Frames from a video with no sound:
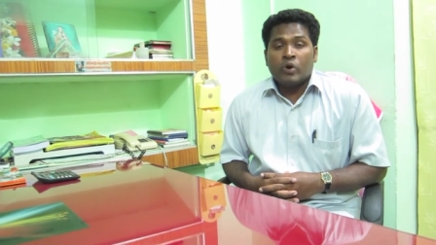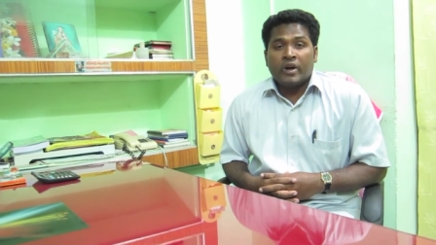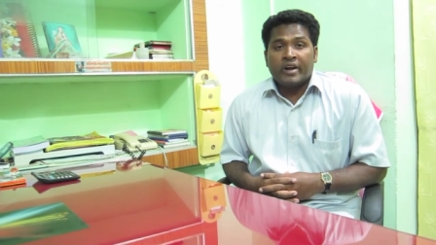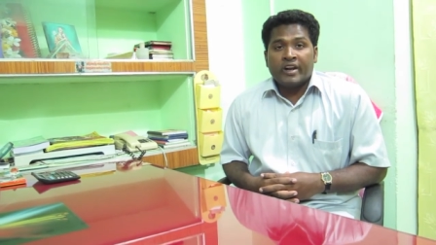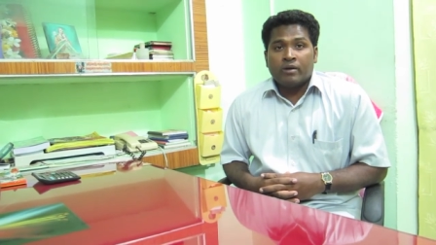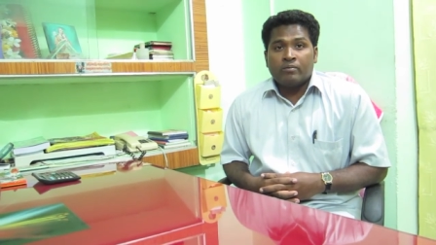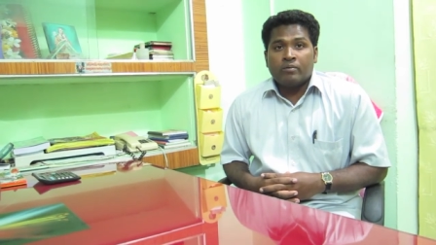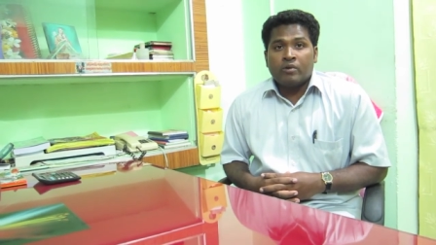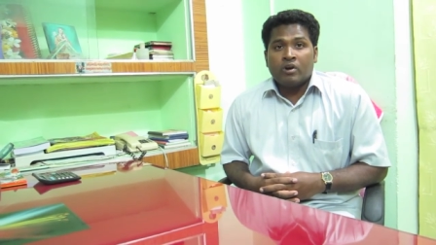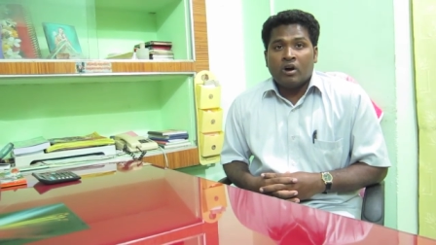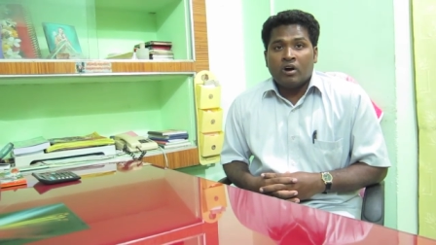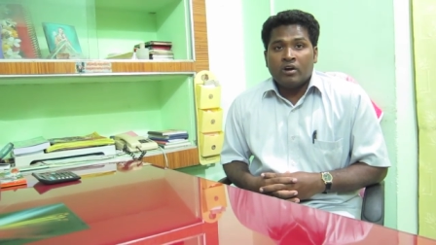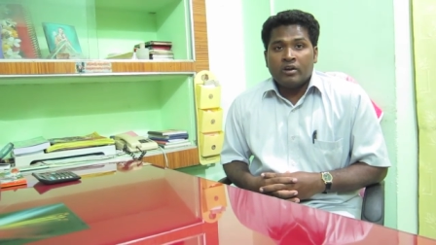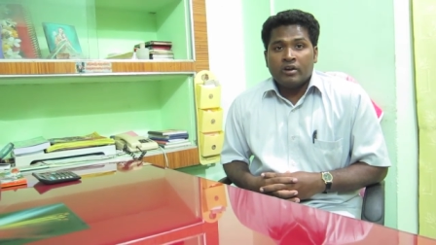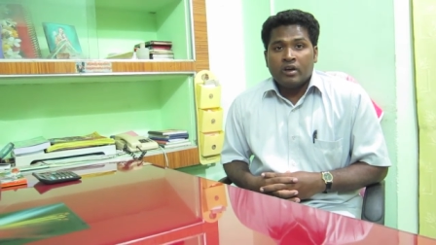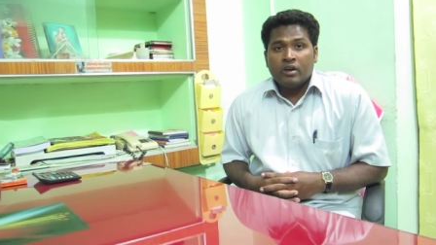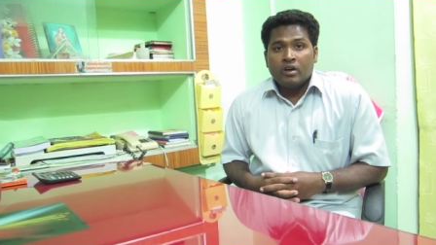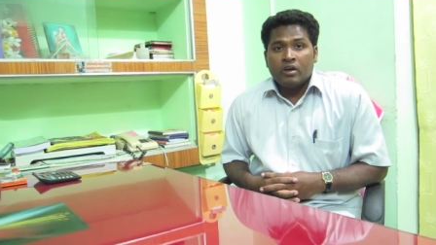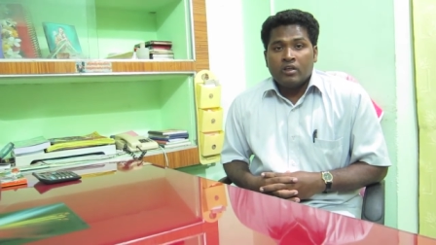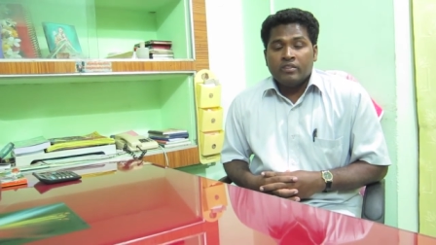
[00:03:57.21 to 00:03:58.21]
Word of
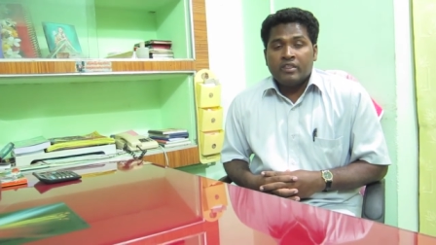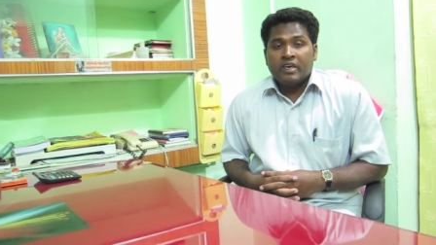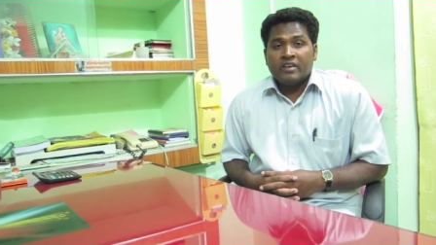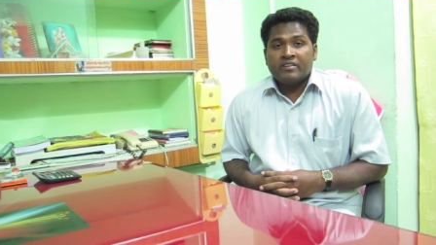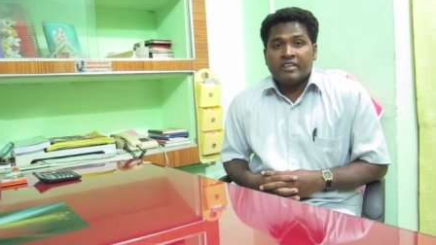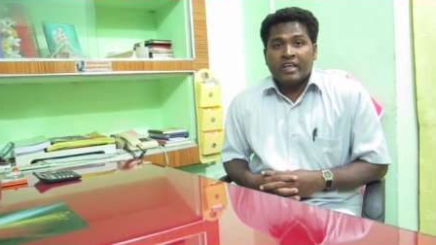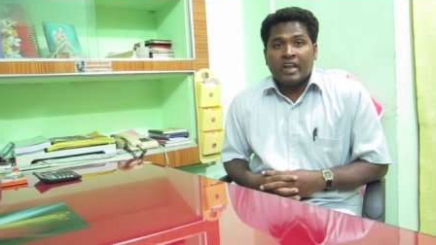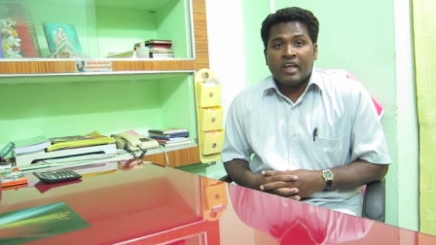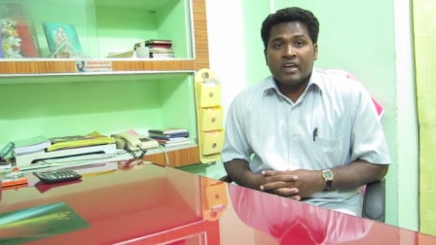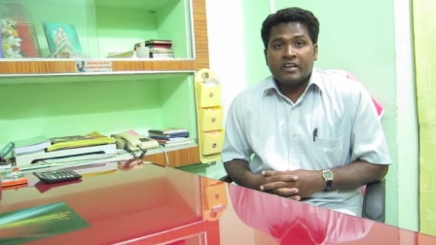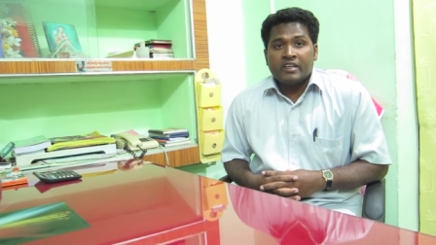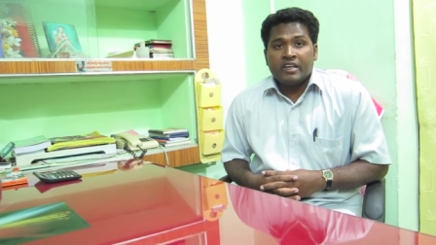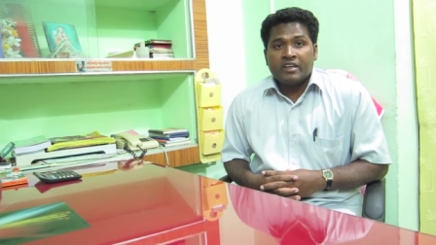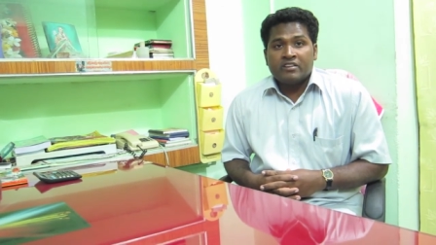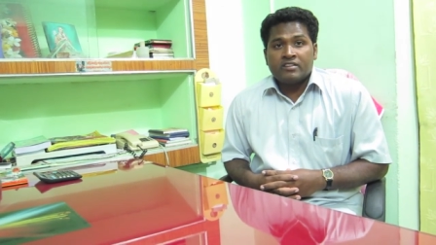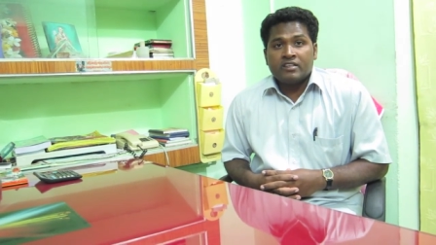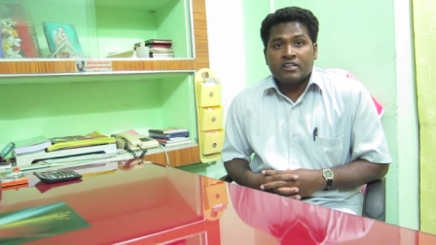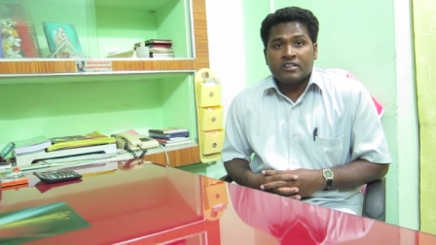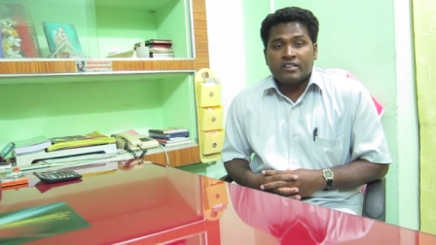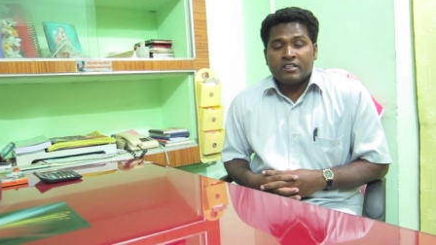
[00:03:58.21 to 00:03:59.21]
God. They select a
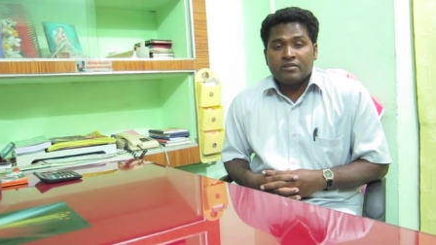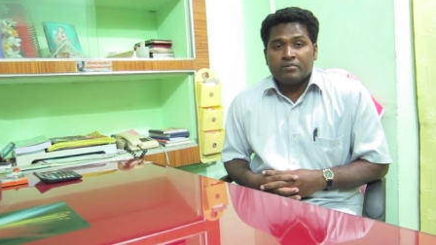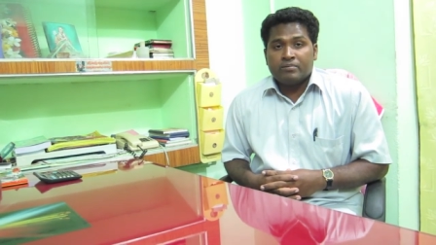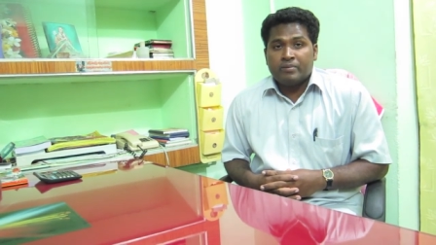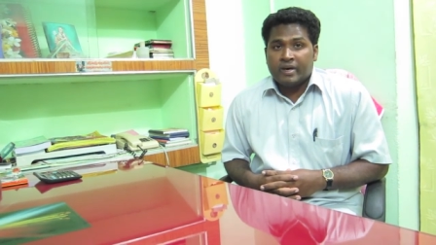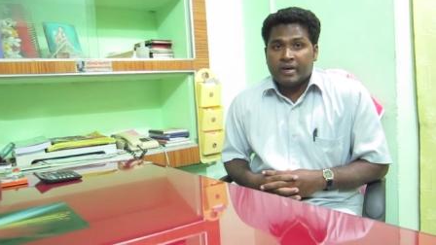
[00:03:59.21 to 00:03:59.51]
certain